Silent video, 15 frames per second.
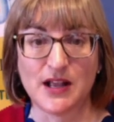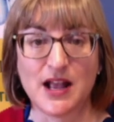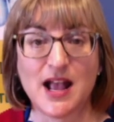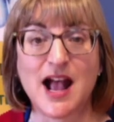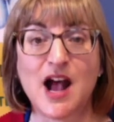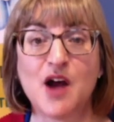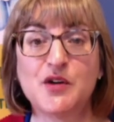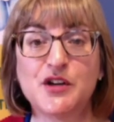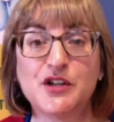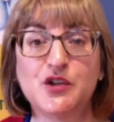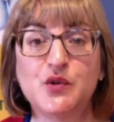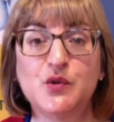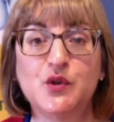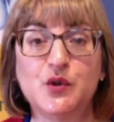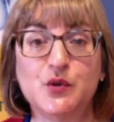How could you
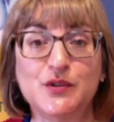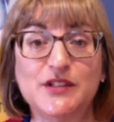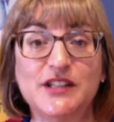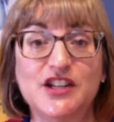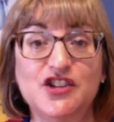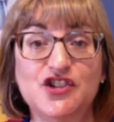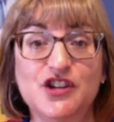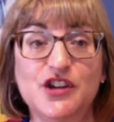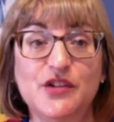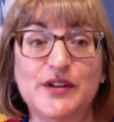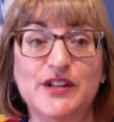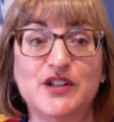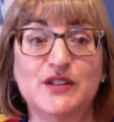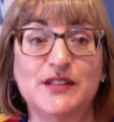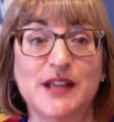use engineering
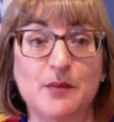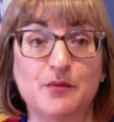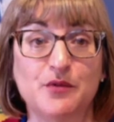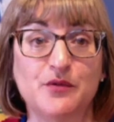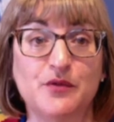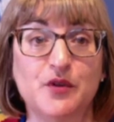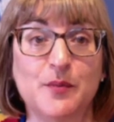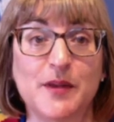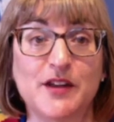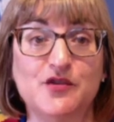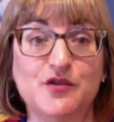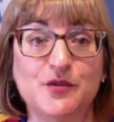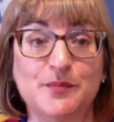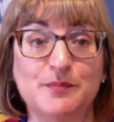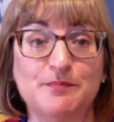to soundproof your
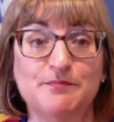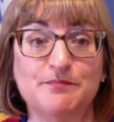bedroom?